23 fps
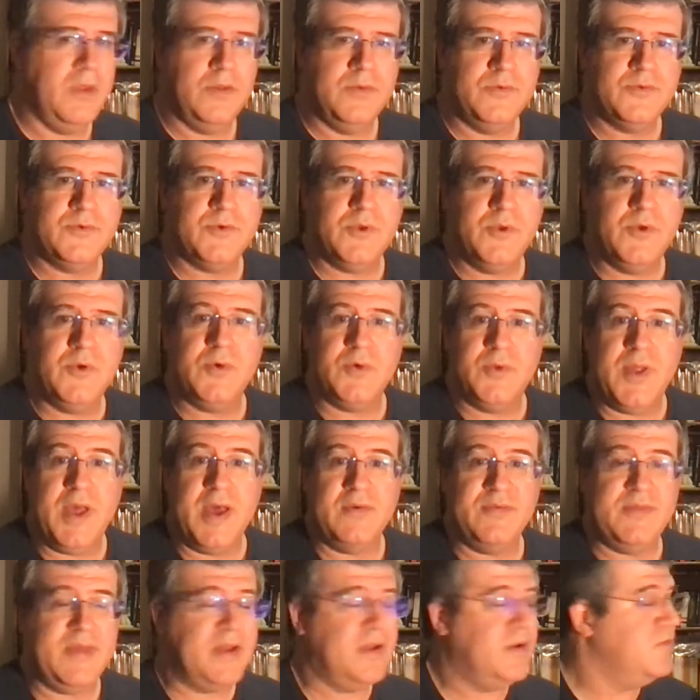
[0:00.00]
So you could
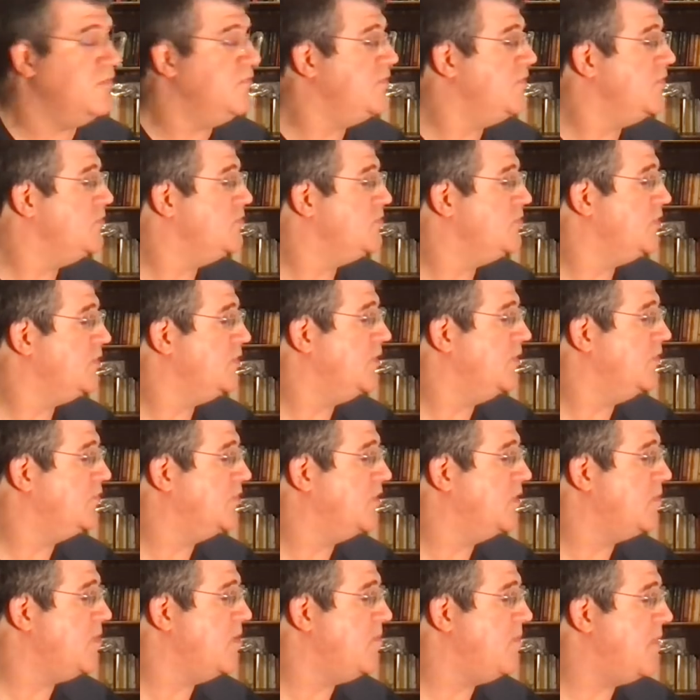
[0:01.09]
have that confusion of
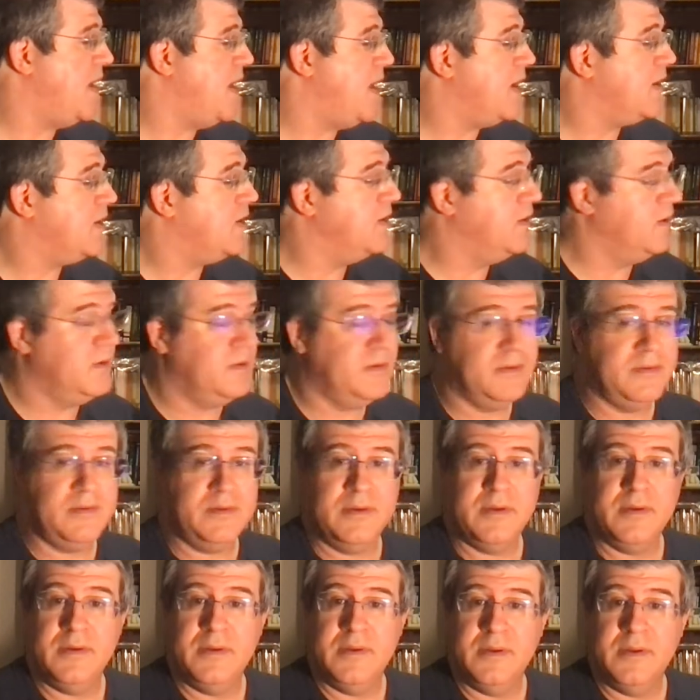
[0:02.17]
coming back
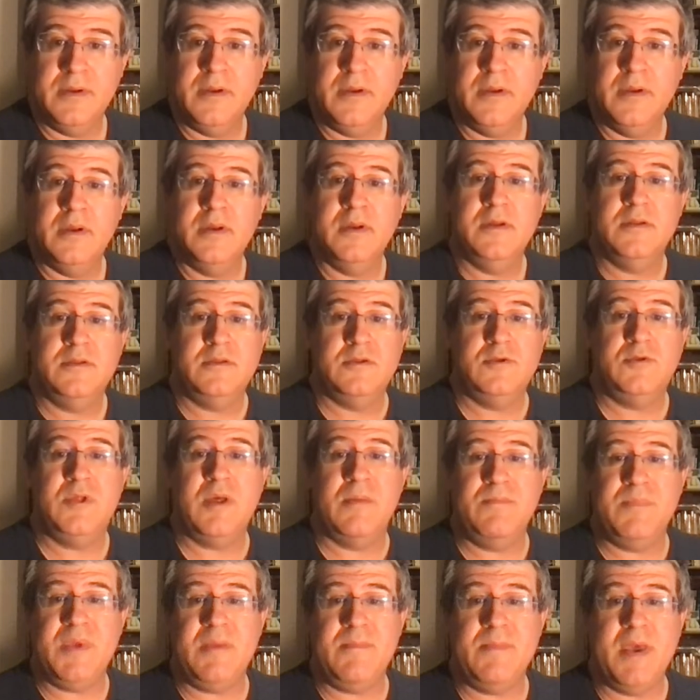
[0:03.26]
to the
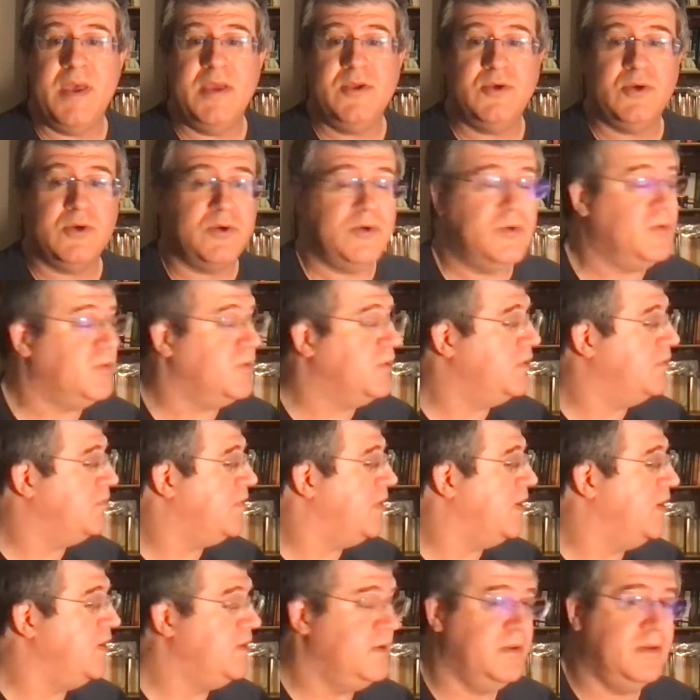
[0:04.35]
B major chord,
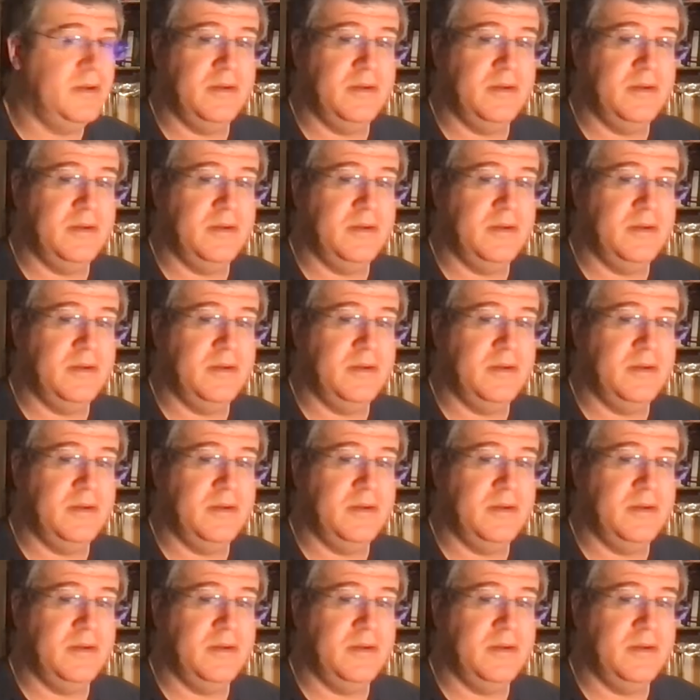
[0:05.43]
right?